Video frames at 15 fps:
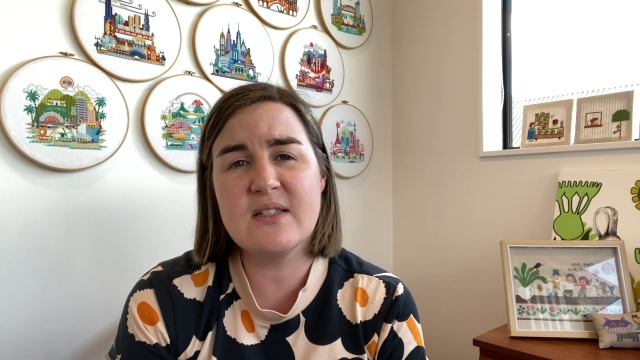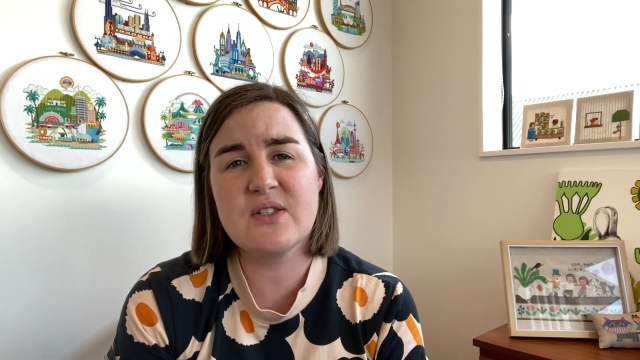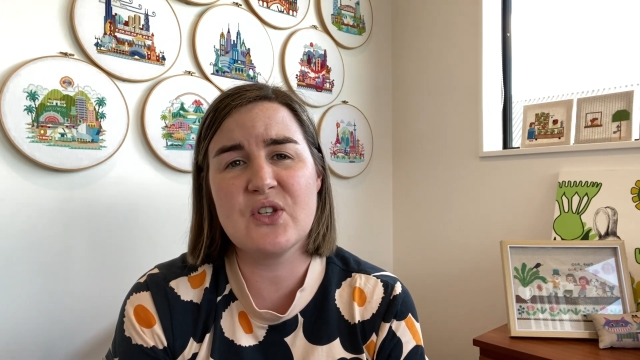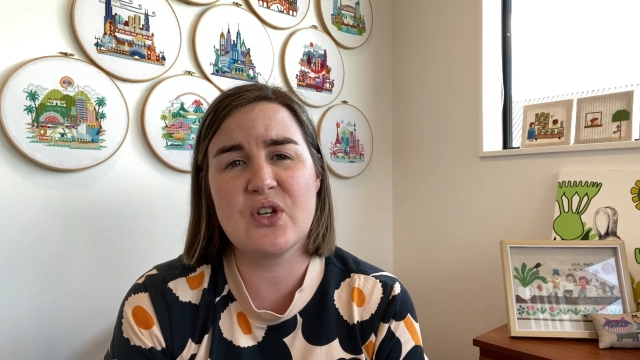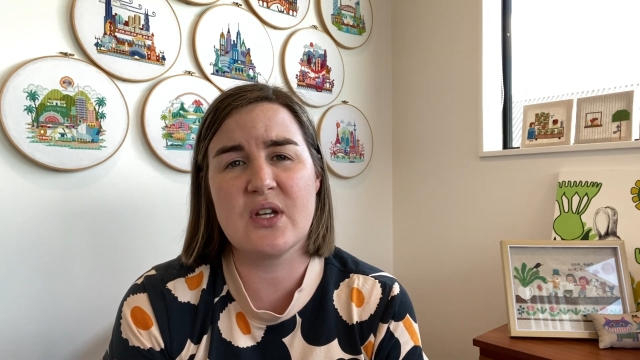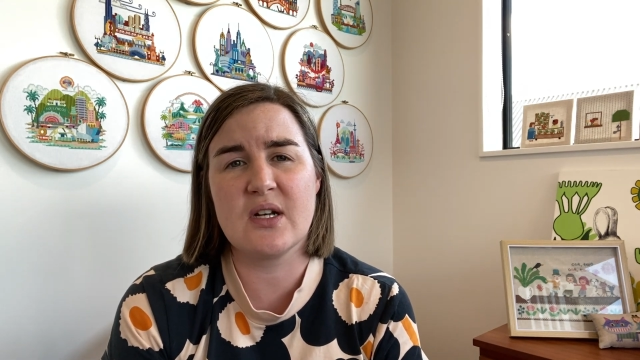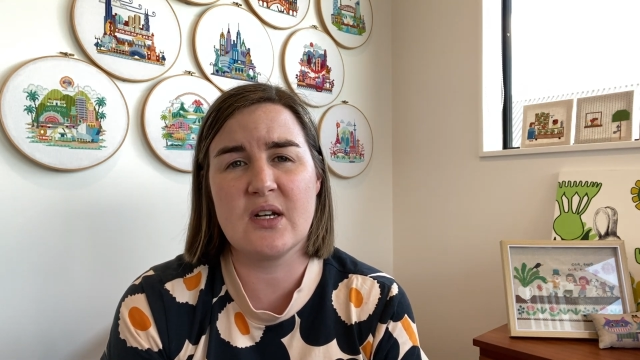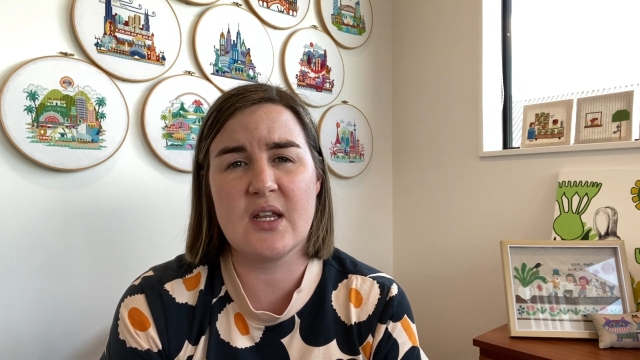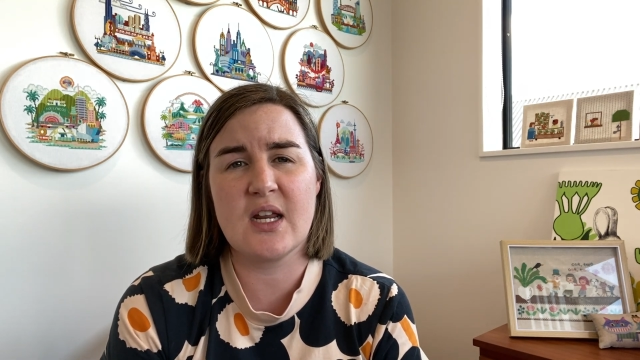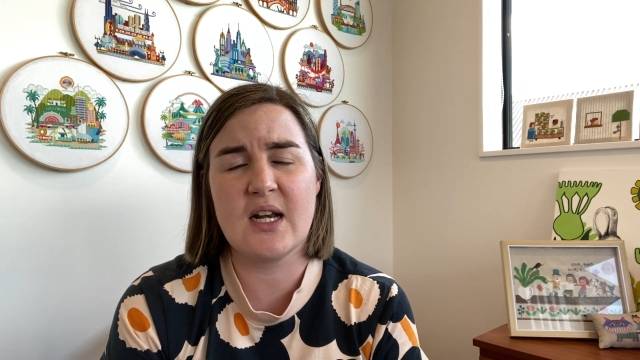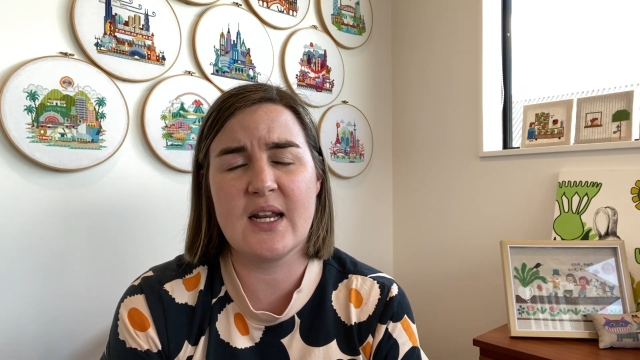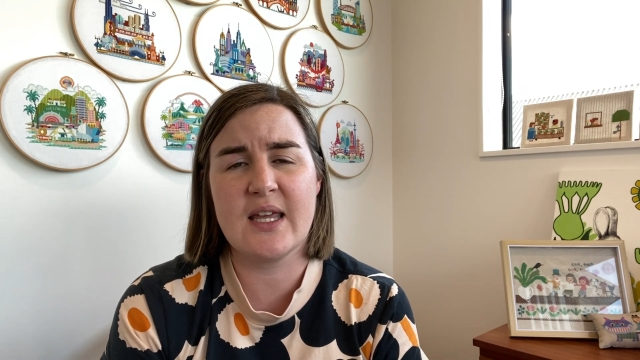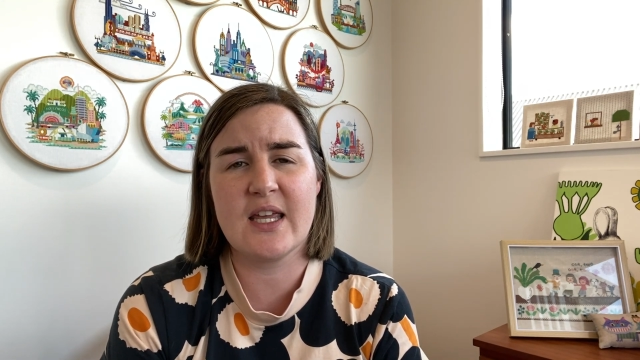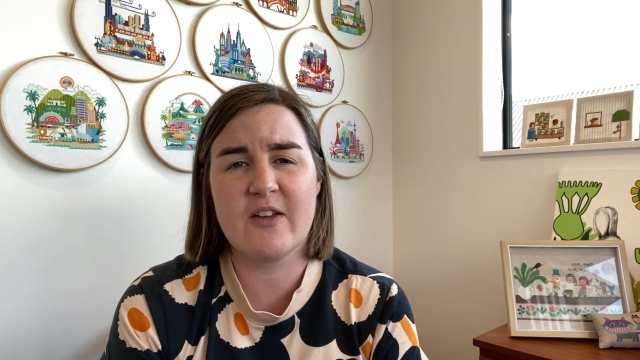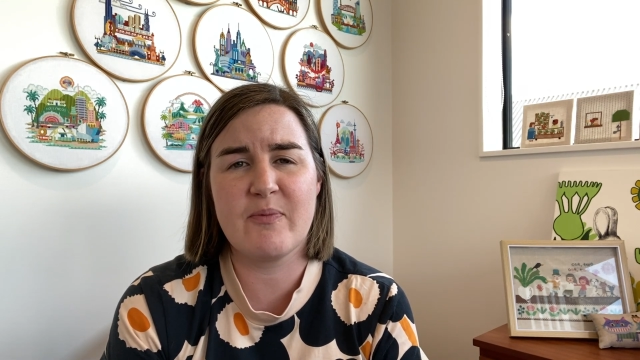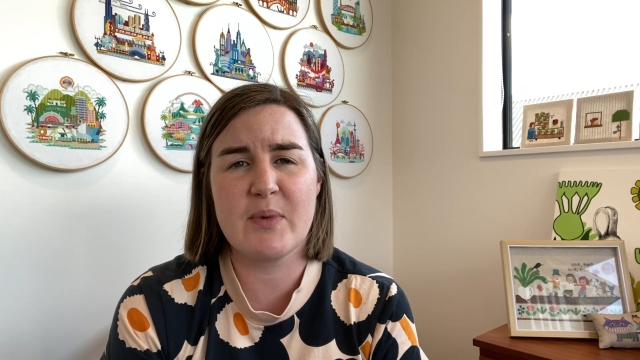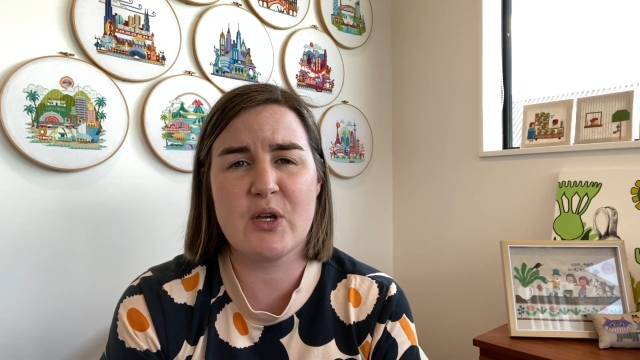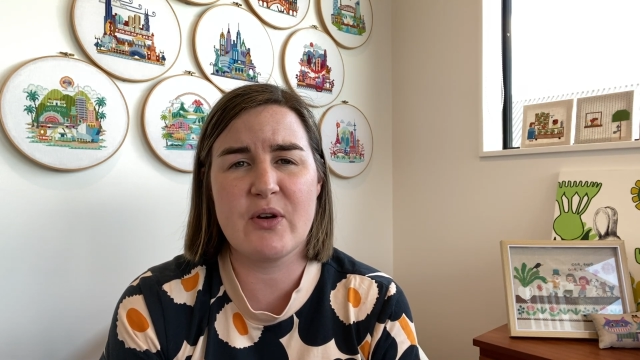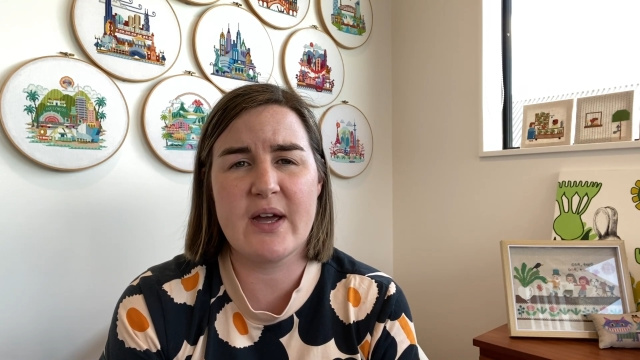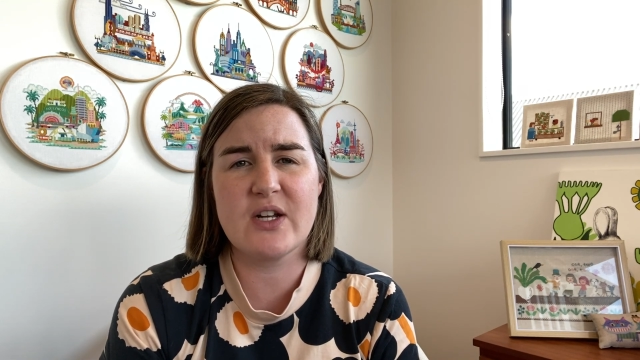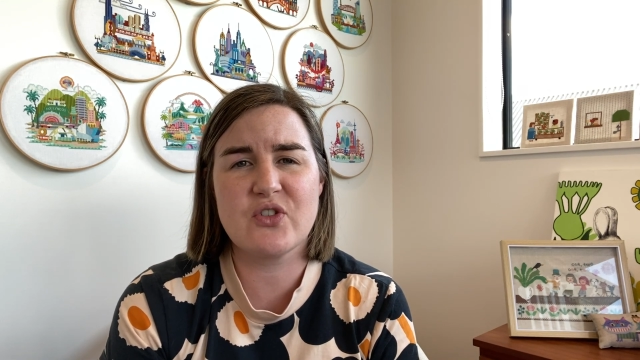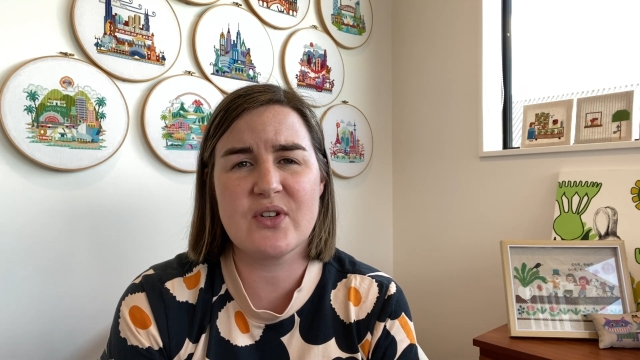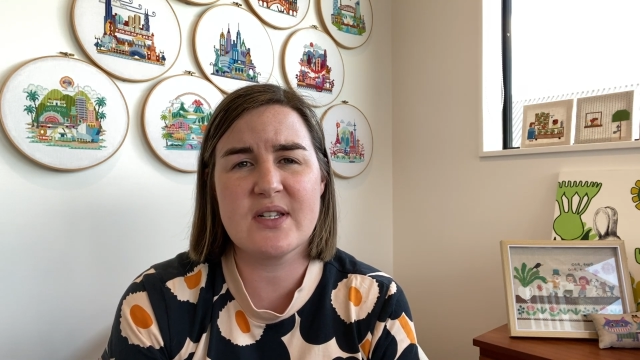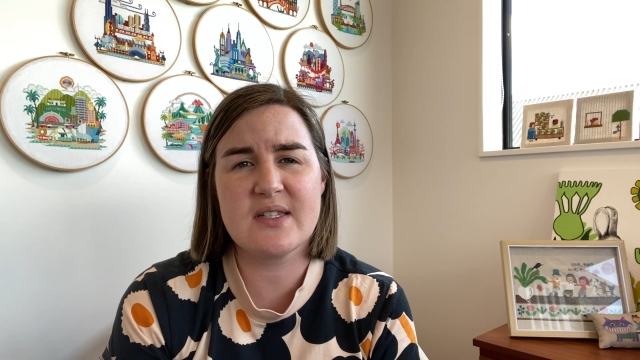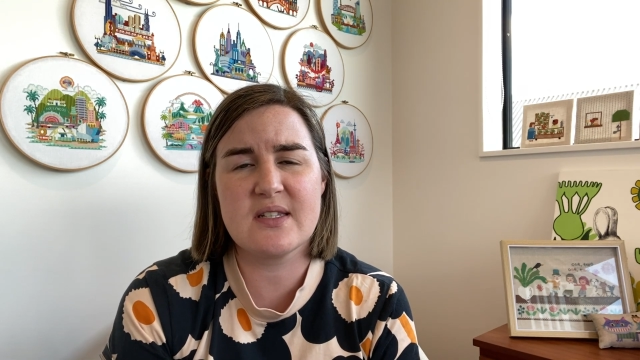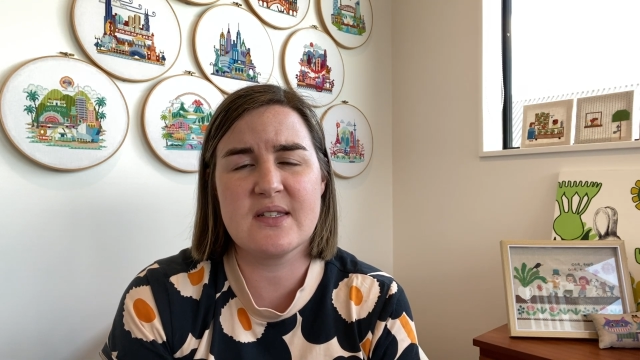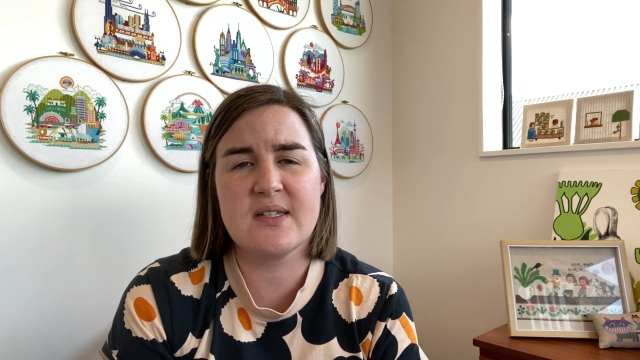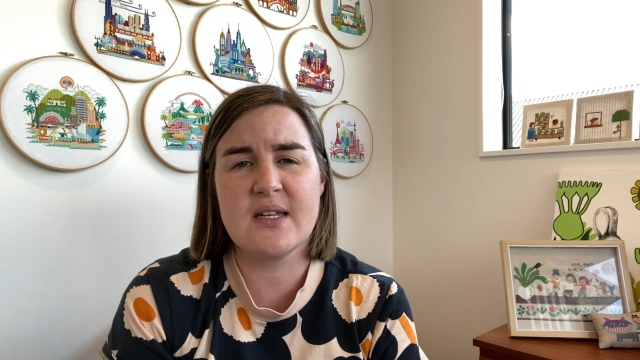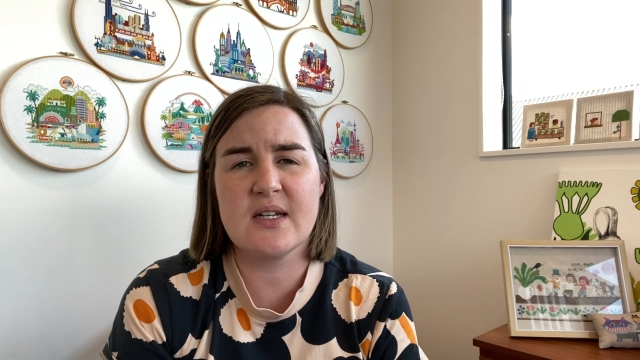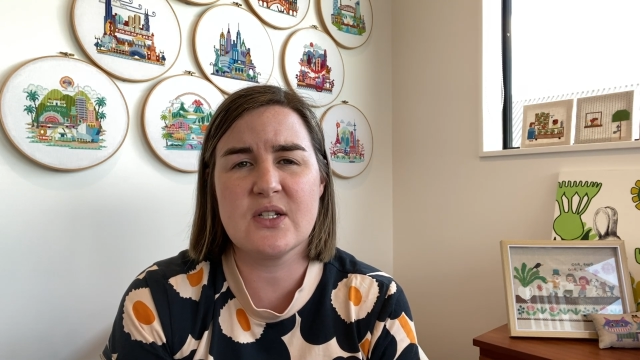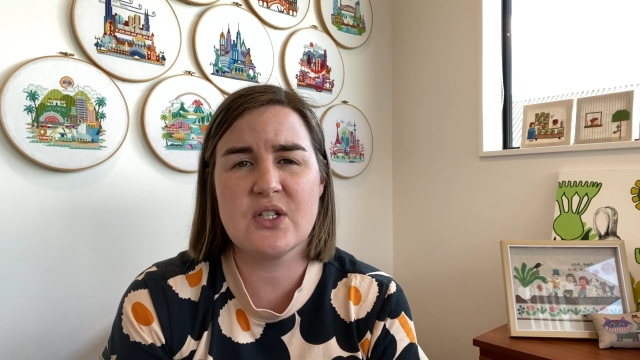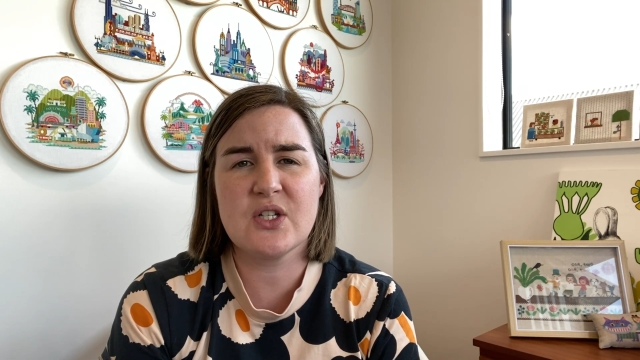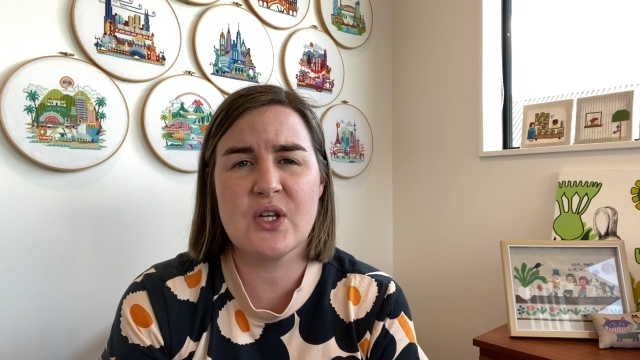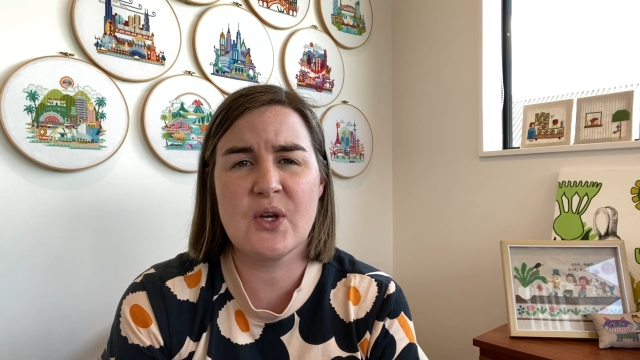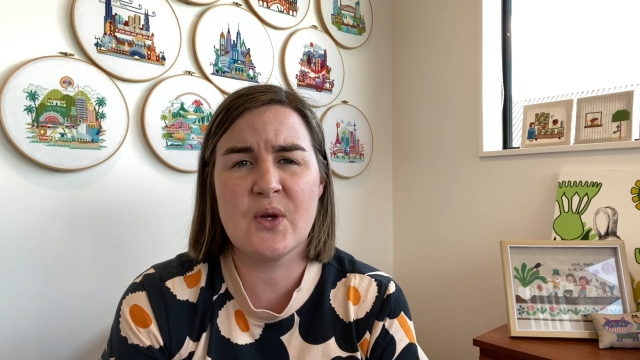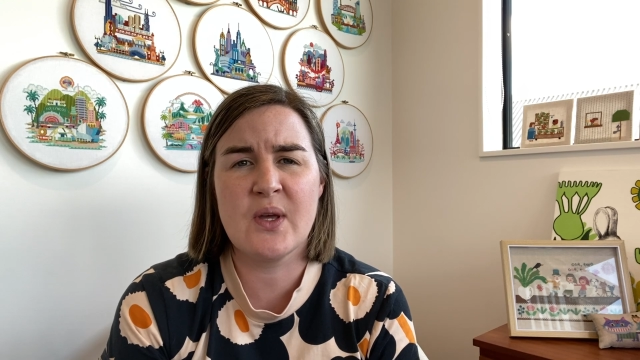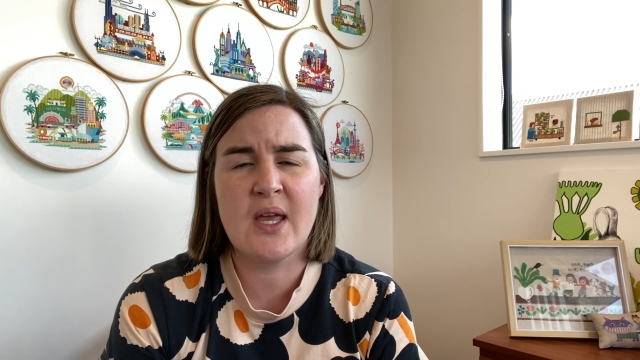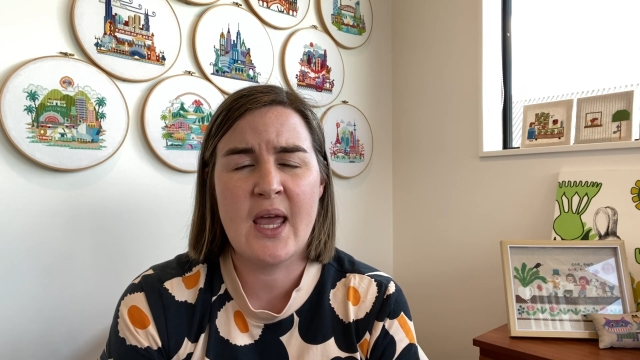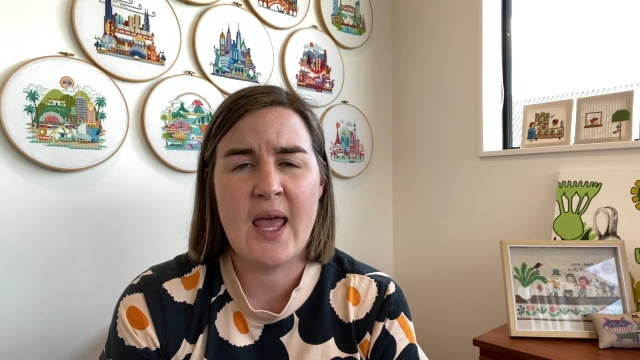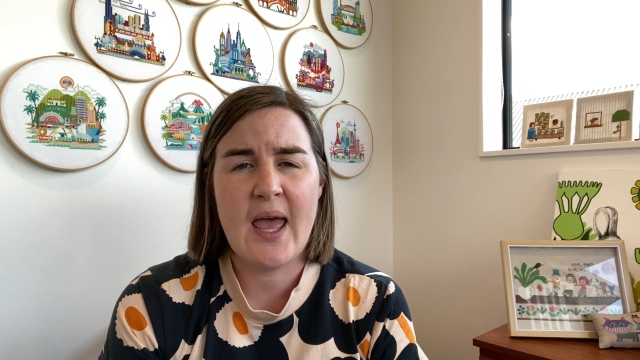so you can legally give me your address to send it to you,